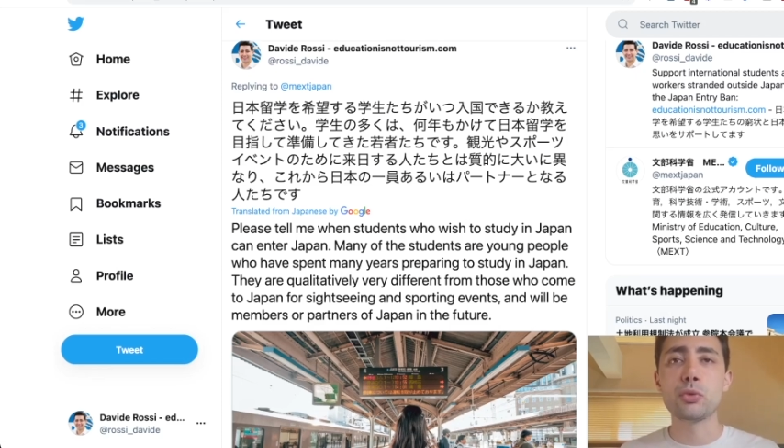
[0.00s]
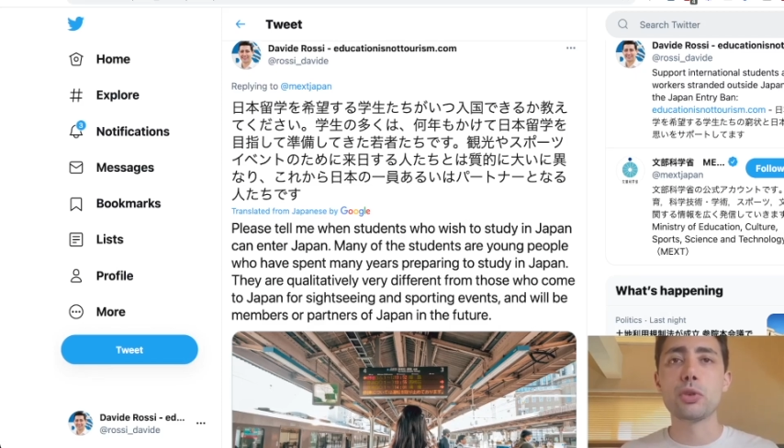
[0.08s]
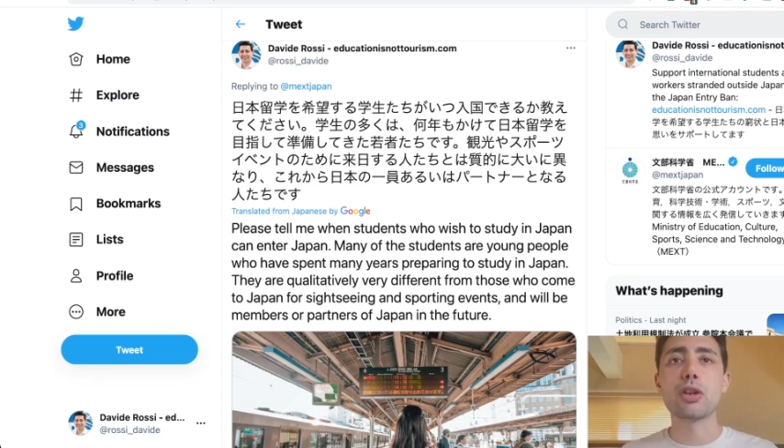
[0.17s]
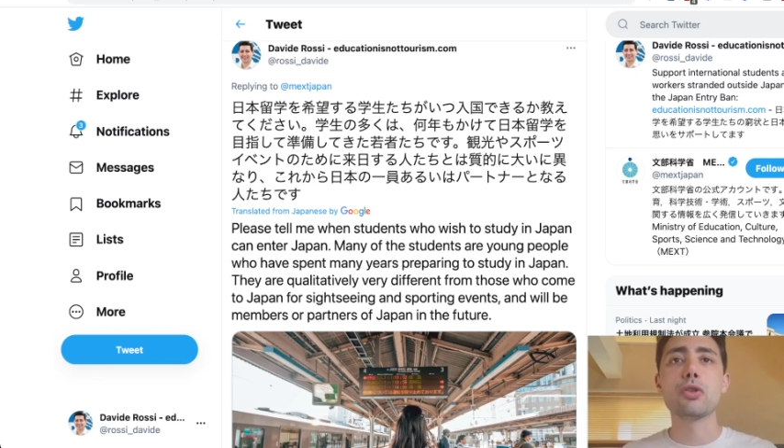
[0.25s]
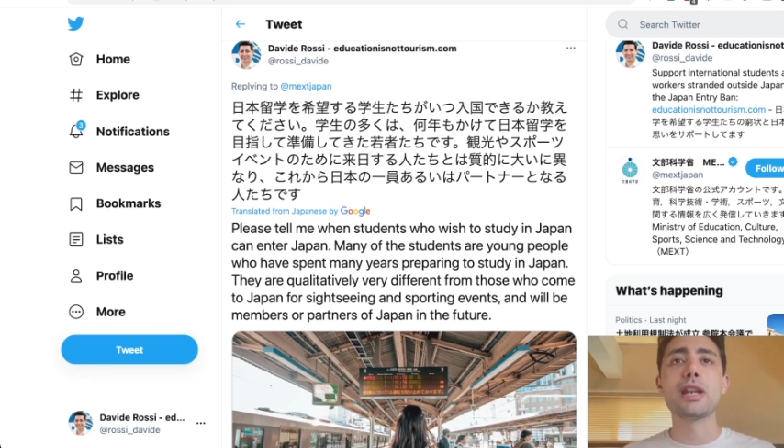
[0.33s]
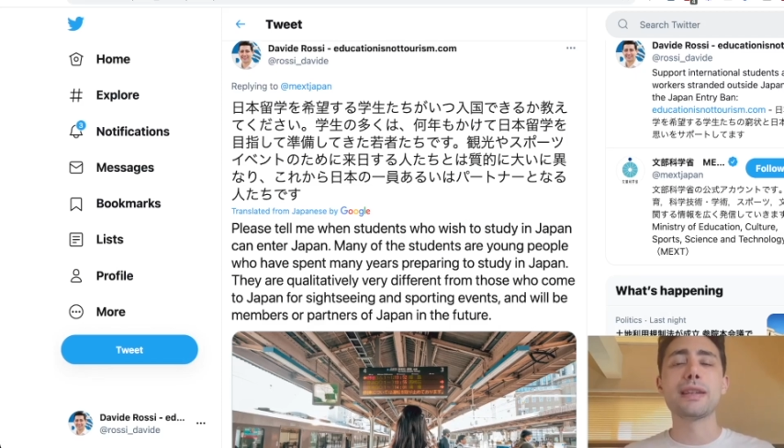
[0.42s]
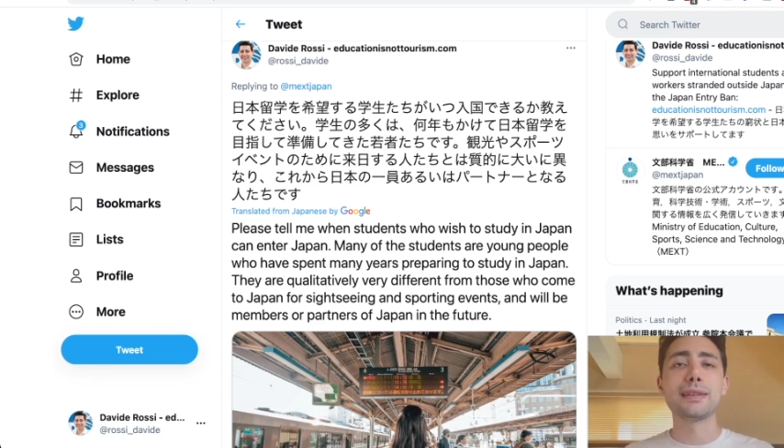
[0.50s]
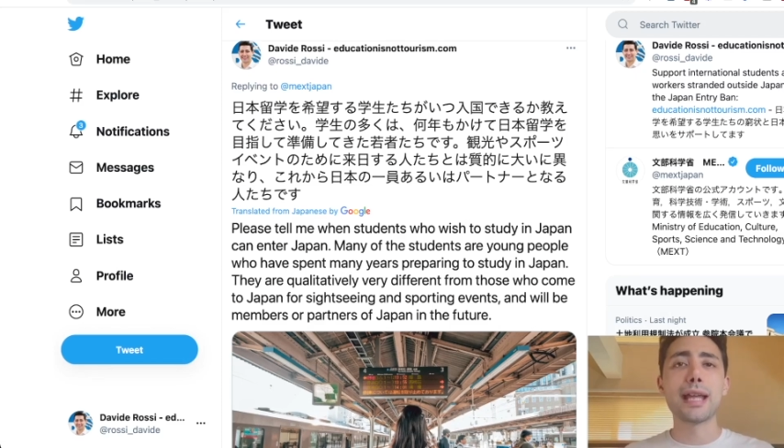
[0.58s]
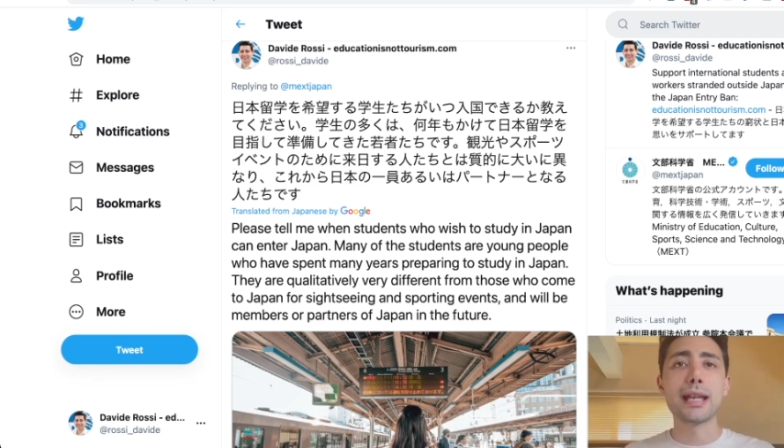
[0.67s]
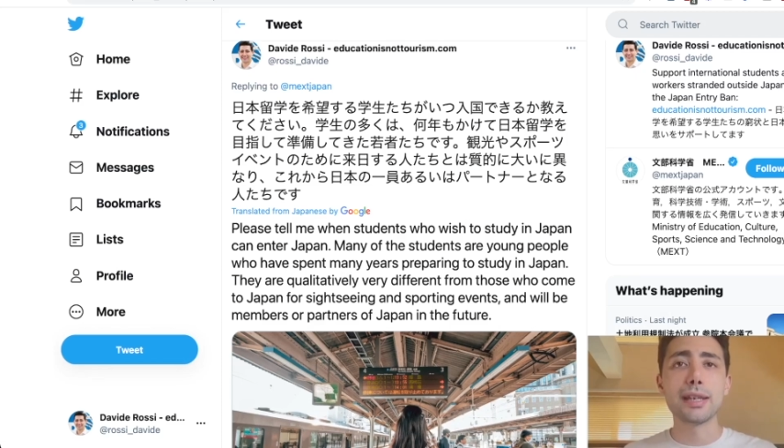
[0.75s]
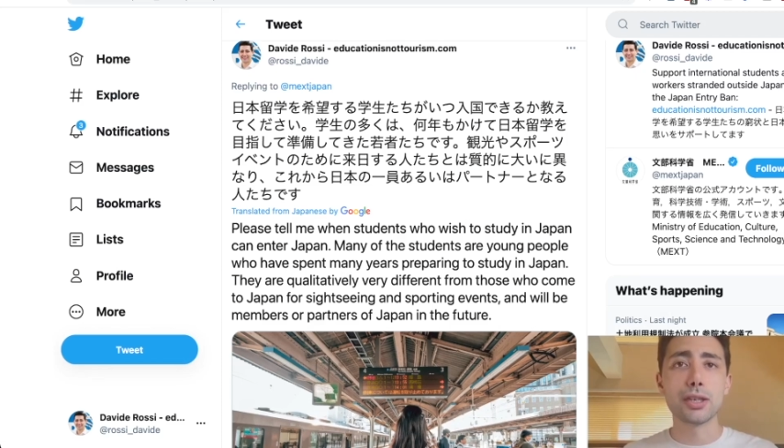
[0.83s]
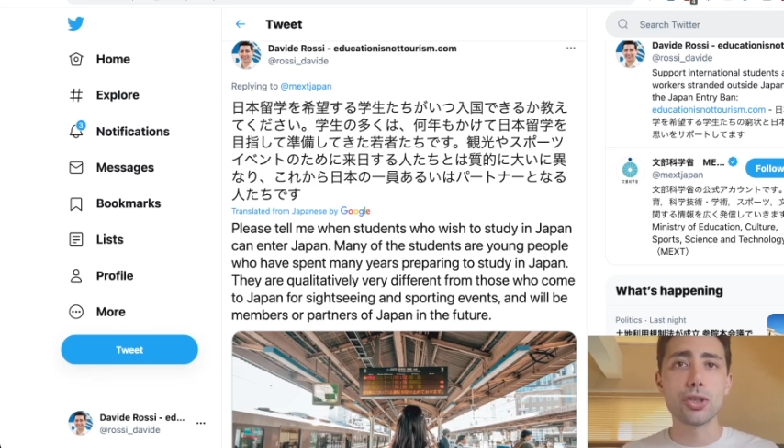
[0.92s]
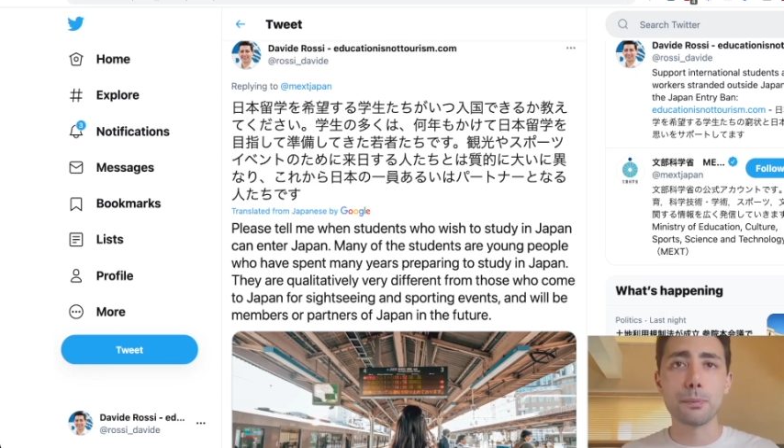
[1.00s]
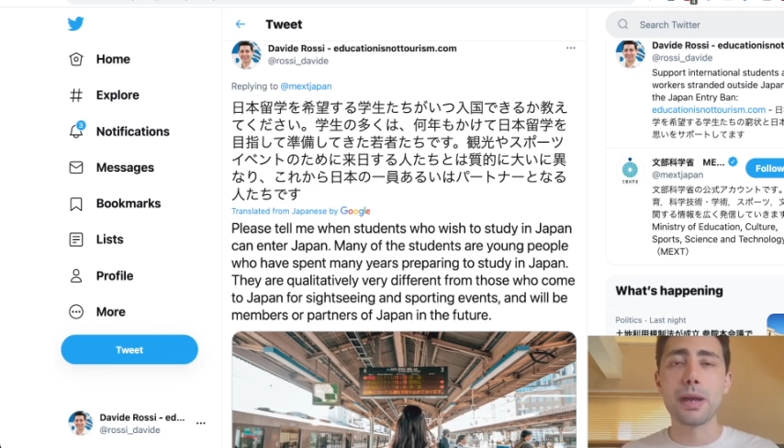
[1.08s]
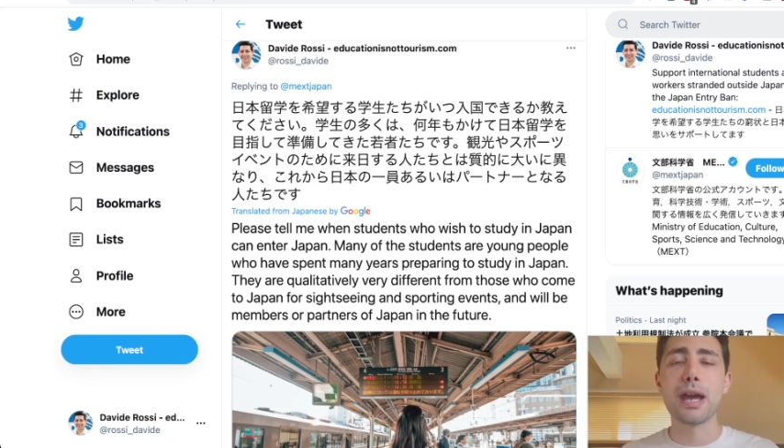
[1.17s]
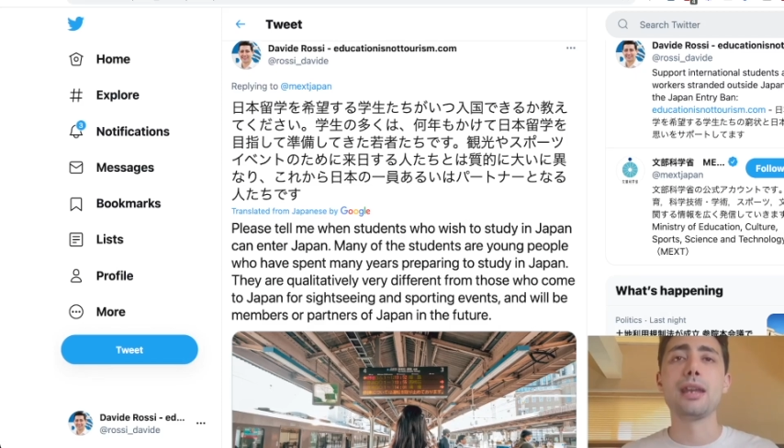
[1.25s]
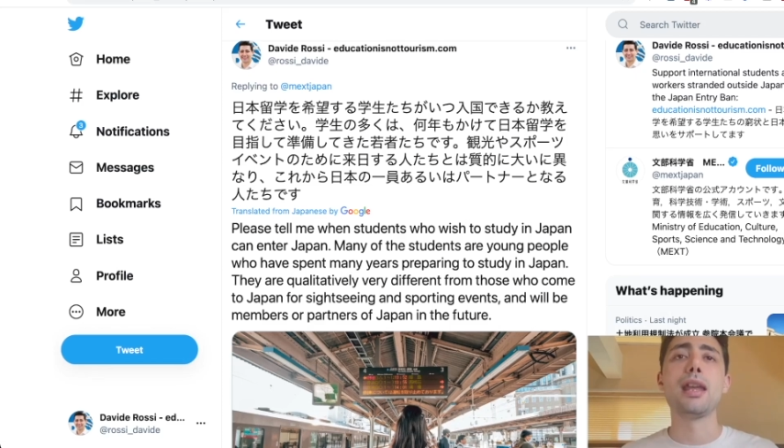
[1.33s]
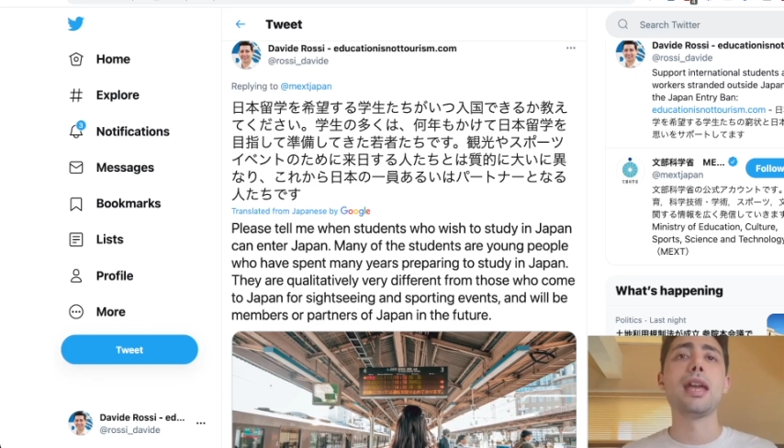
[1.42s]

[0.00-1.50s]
we are going to study in Japan,